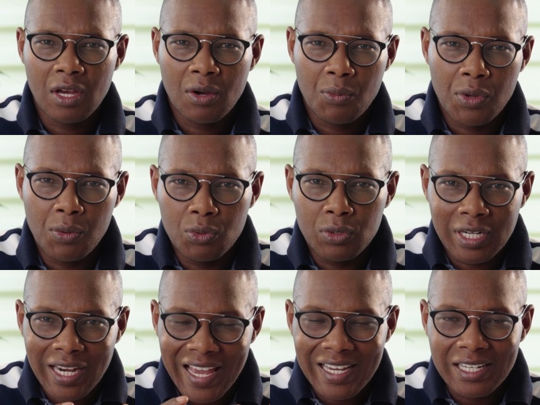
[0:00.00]
We would
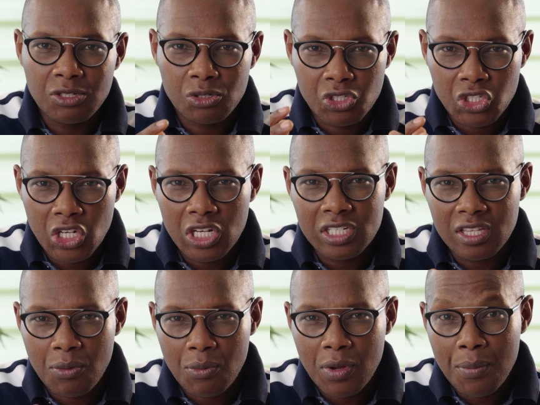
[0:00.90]
like to change
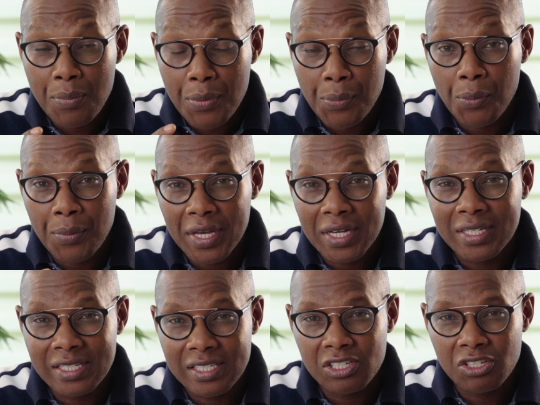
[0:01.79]
the way people make
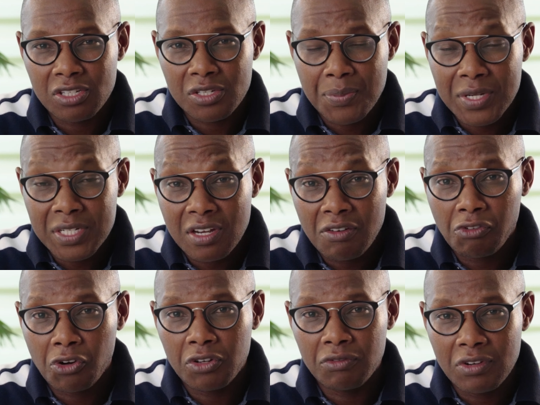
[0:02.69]
decisions, especially
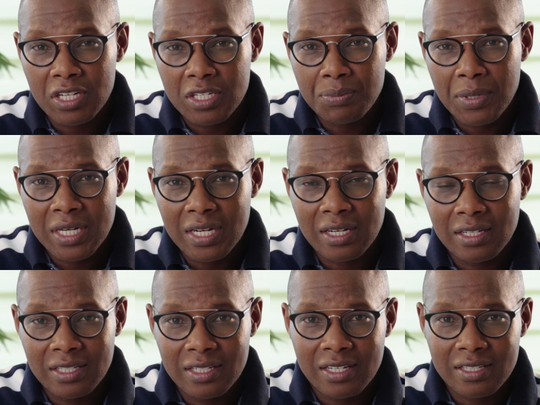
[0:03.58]
for investment and
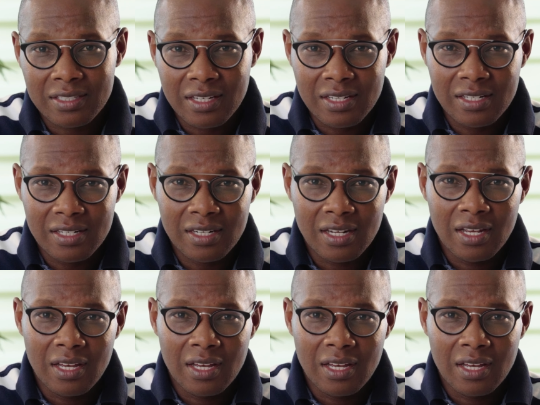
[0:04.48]
real estate.